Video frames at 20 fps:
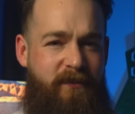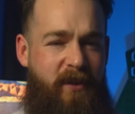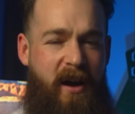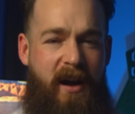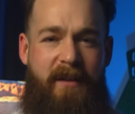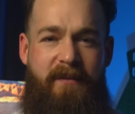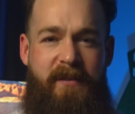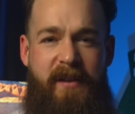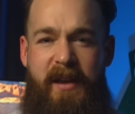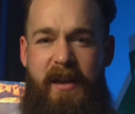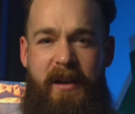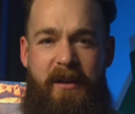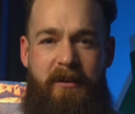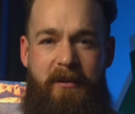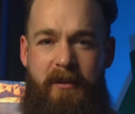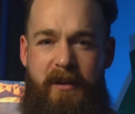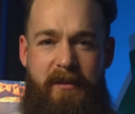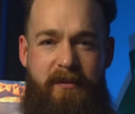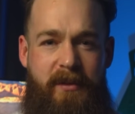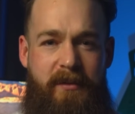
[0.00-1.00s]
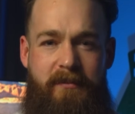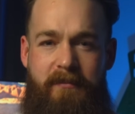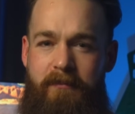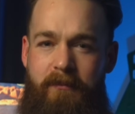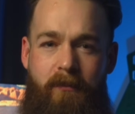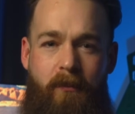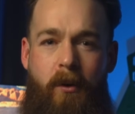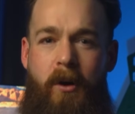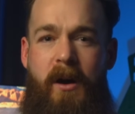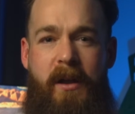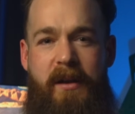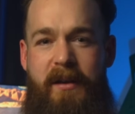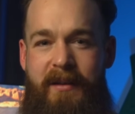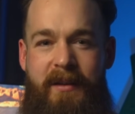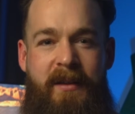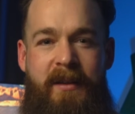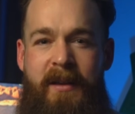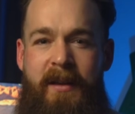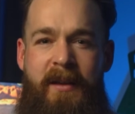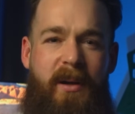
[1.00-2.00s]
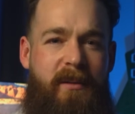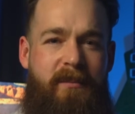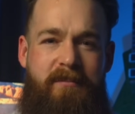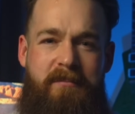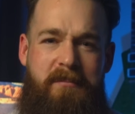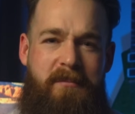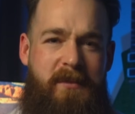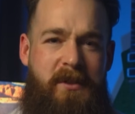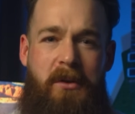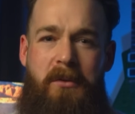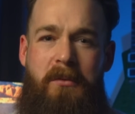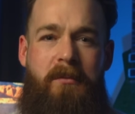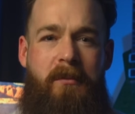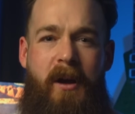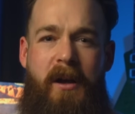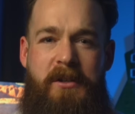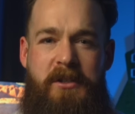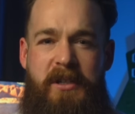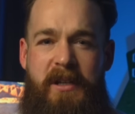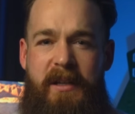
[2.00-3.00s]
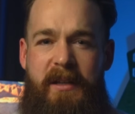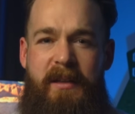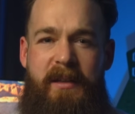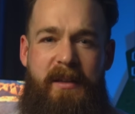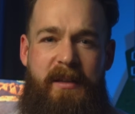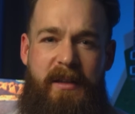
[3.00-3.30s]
5K, or even 1. But don't rush it.